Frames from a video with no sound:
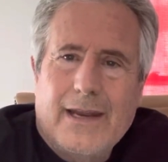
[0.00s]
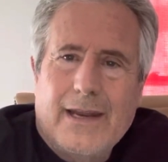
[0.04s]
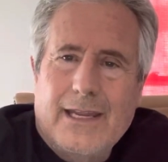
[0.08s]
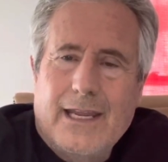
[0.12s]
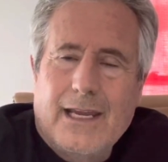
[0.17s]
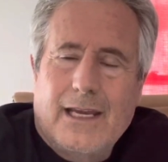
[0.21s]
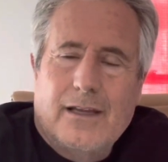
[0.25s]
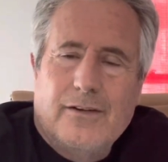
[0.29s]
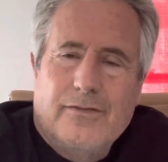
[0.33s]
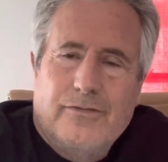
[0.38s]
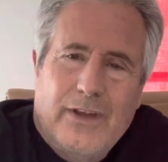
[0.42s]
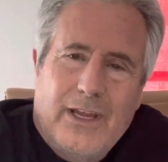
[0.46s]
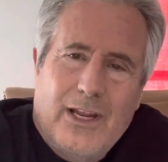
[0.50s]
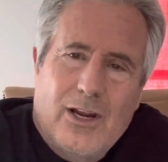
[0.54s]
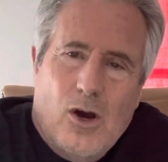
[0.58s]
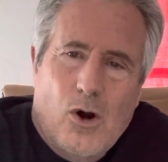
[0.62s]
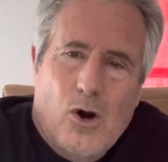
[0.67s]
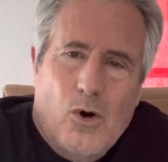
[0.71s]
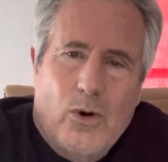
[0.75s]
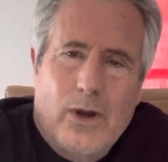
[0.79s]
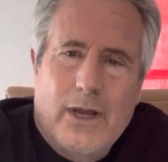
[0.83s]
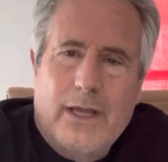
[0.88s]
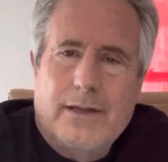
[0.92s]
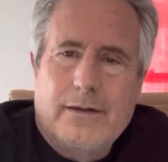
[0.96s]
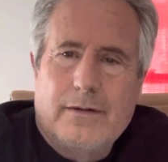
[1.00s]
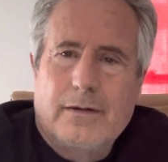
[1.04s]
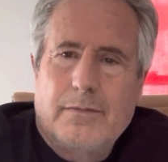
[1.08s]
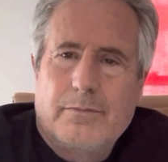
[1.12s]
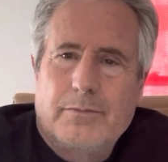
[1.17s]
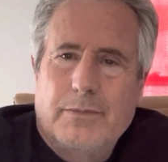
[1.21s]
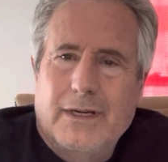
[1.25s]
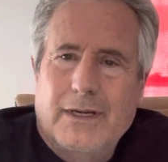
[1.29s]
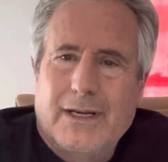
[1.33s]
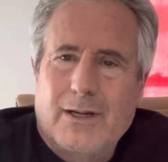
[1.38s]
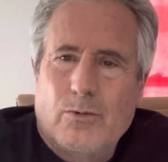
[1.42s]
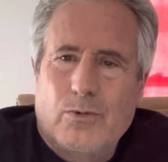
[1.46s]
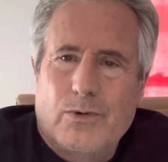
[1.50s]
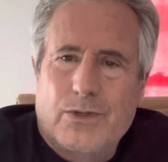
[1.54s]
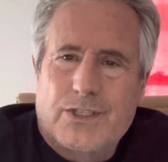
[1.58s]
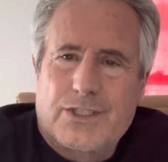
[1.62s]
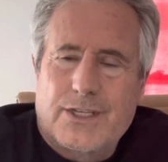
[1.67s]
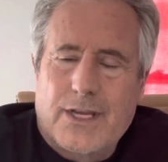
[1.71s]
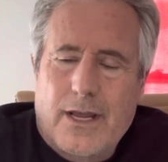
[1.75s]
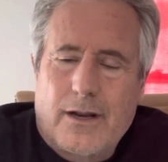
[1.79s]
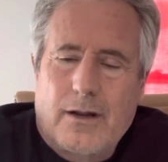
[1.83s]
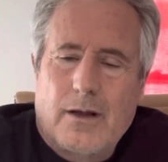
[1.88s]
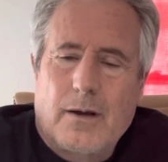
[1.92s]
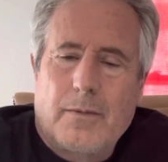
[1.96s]
He can veto it, but it was
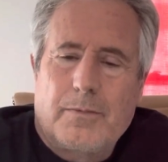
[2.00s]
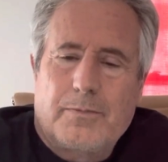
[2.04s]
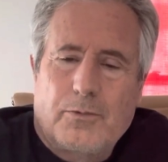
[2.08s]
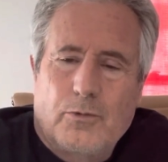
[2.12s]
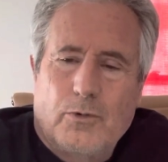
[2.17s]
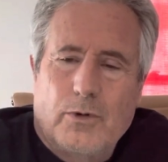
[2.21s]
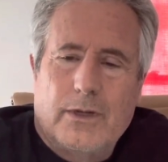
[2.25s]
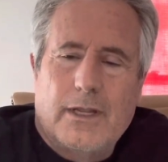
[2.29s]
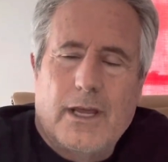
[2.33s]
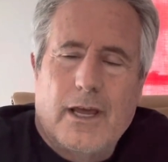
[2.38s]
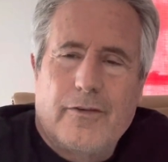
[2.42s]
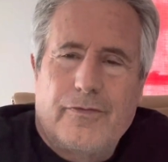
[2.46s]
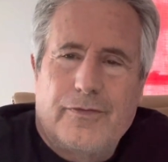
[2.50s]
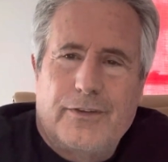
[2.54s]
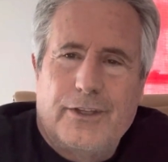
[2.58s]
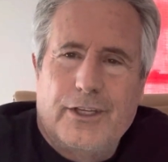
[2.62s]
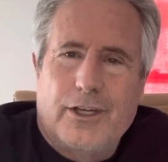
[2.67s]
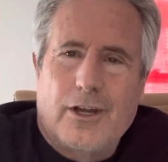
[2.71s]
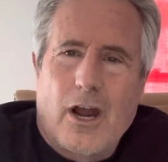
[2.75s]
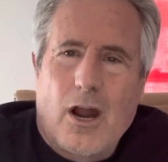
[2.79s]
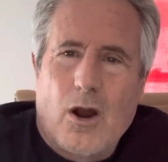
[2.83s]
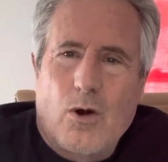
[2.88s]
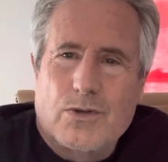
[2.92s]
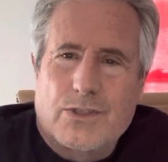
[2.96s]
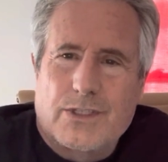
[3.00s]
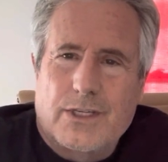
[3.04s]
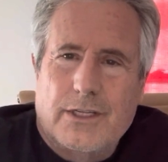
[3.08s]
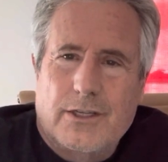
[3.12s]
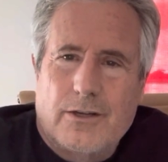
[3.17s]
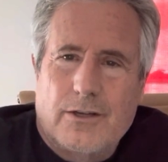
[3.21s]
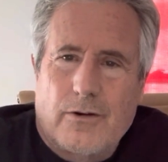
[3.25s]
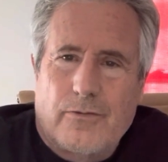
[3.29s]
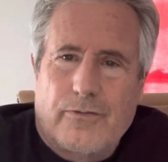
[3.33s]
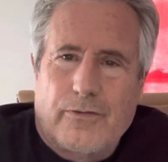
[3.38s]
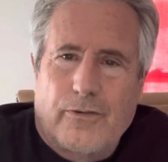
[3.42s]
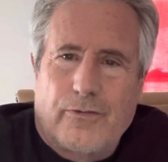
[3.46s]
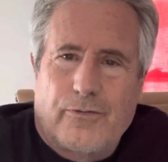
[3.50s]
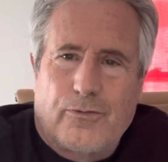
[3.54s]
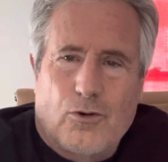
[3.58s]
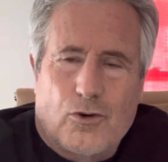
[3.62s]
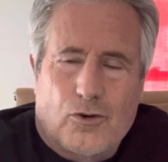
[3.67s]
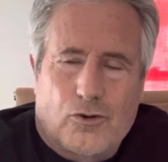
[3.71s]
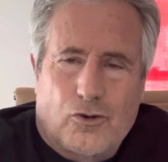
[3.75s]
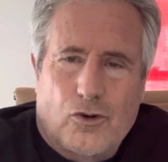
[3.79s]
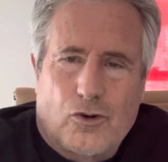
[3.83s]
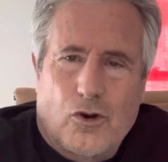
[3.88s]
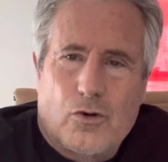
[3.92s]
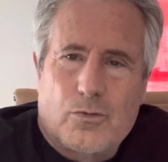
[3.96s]
set up when FDR was in there for
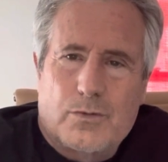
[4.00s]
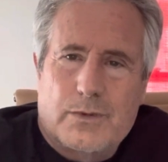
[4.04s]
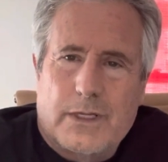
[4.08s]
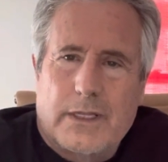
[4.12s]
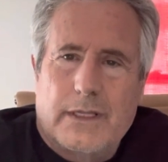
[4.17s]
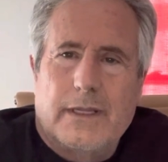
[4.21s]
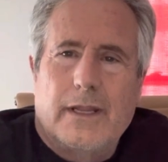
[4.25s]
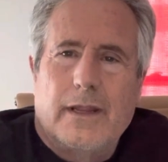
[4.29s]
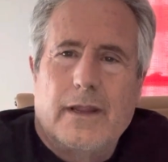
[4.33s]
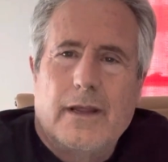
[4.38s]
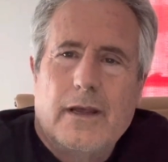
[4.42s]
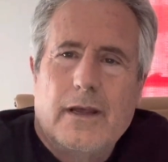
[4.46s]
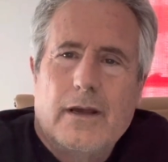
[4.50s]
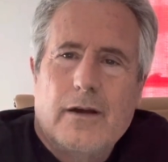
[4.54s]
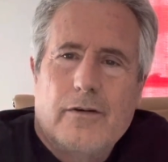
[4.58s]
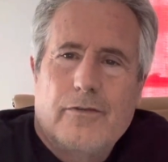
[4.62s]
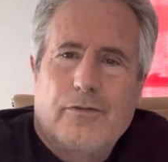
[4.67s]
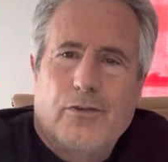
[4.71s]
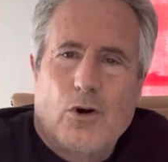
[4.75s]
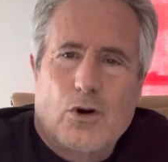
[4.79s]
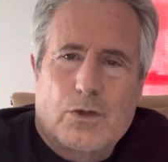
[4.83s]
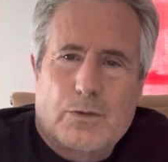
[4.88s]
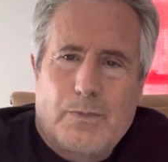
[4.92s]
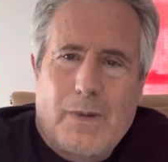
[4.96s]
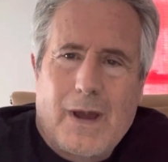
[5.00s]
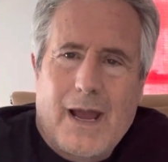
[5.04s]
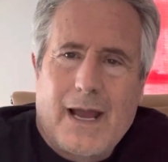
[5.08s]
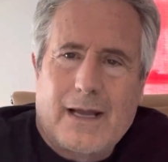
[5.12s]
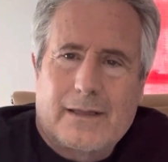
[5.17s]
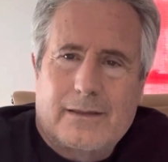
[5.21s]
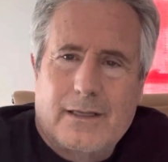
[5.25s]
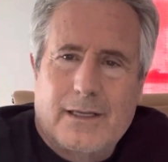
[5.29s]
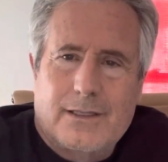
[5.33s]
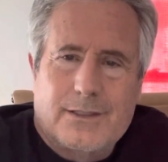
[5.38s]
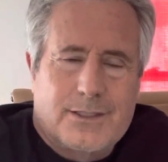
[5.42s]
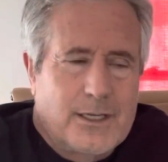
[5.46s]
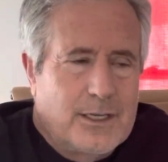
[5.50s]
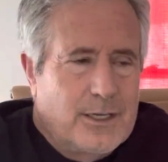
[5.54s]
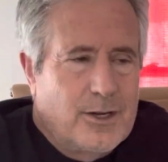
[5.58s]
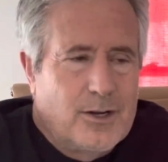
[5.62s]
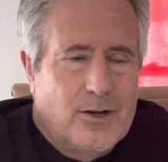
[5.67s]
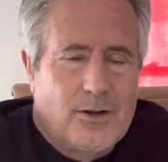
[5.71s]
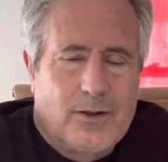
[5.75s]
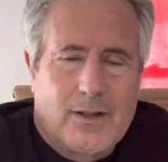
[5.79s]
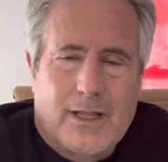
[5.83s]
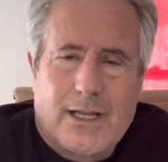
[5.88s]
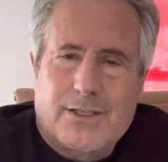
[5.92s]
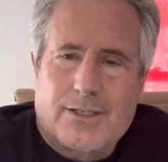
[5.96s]
4 terms, and the folks back then said,
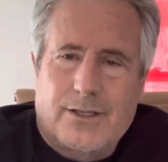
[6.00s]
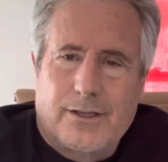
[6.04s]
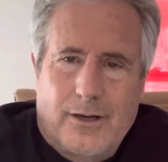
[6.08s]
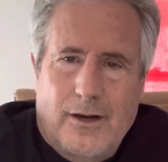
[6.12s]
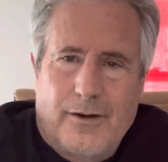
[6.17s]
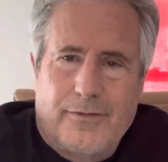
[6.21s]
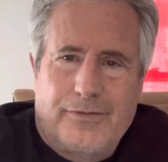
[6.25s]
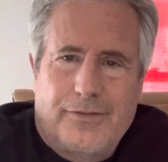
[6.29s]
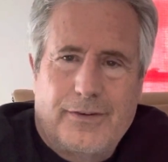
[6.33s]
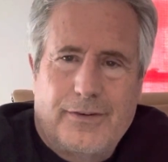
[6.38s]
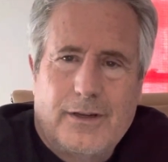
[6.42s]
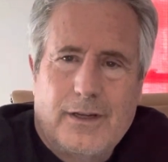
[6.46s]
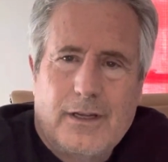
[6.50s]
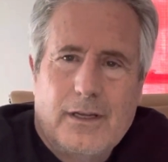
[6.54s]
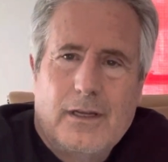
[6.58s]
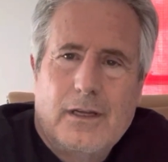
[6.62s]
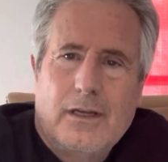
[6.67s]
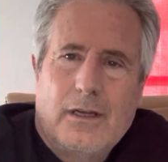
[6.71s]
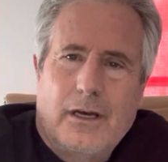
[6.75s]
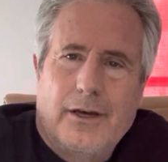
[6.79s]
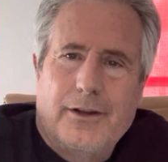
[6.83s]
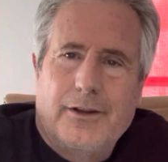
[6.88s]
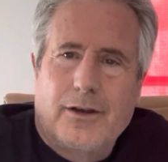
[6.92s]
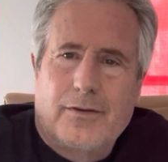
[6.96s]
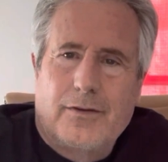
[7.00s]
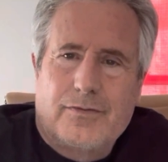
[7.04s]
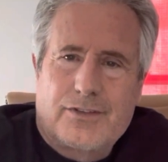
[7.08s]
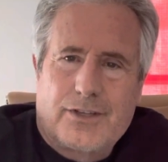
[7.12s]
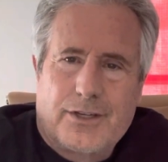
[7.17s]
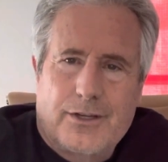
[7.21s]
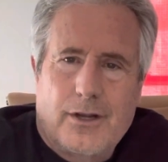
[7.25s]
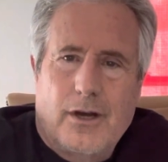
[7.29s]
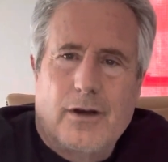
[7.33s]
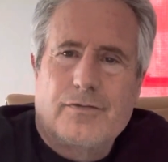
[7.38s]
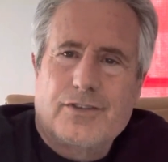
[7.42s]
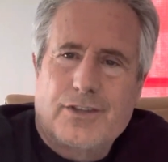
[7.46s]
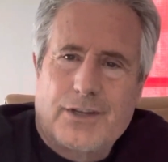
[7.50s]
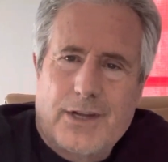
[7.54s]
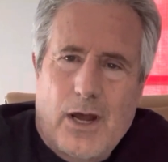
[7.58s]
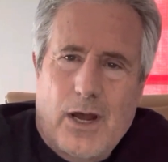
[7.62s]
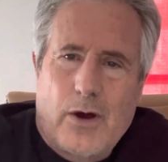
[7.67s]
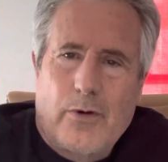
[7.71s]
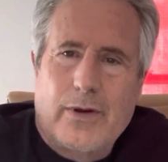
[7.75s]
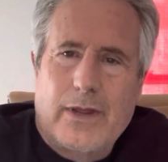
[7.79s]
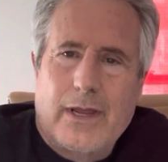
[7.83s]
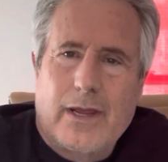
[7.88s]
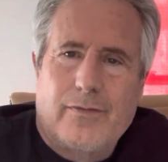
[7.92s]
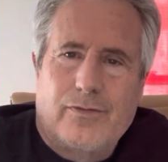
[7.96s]
that's enough. Enough's enough. So now
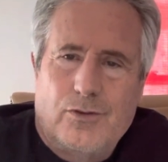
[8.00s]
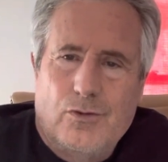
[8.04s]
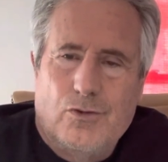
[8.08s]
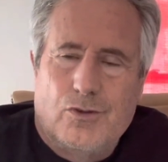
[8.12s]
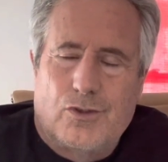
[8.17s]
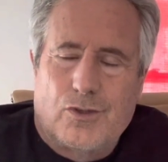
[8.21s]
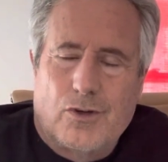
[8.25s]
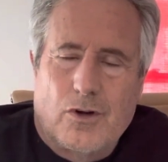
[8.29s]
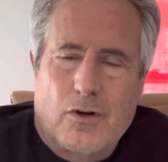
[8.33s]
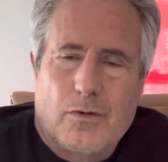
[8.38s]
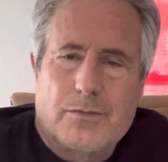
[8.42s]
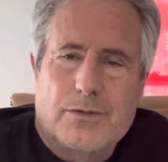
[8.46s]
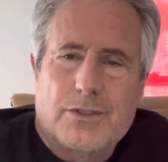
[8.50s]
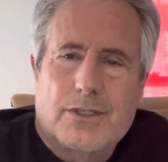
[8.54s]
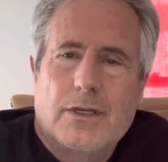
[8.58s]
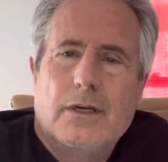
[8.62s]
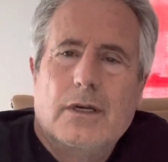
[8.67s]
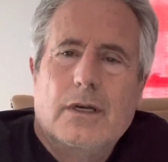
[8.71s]
we have 2 terms.